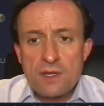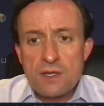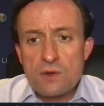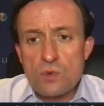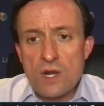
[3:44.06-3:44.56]

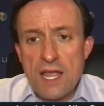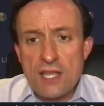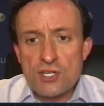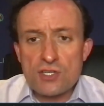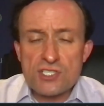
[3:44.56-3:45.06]

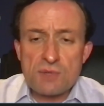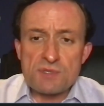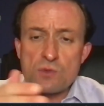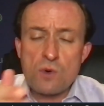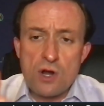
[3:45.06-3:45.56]

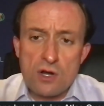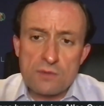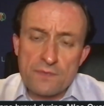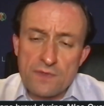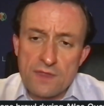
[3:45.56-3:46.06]
relationships
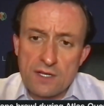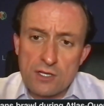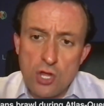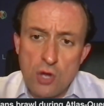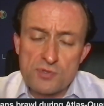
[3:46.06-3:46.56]
where the
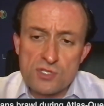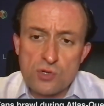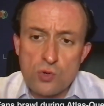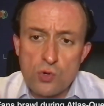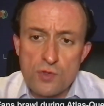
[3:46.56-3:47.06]
clubs
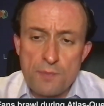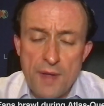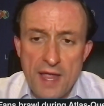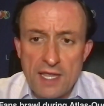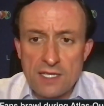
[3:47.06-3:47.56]
could
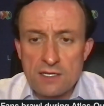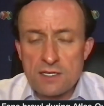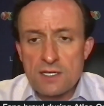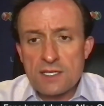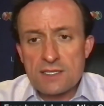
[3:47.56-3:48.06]
pay
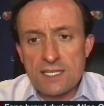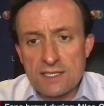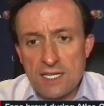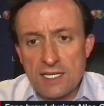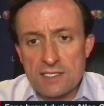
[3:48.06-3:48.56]
the
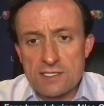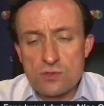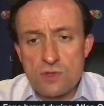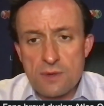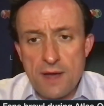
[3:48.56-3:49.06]
tickets
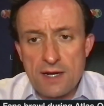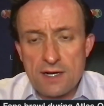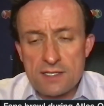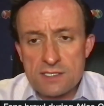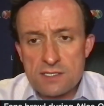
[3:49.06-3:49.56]
to the
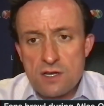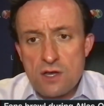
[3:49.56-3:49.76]
barras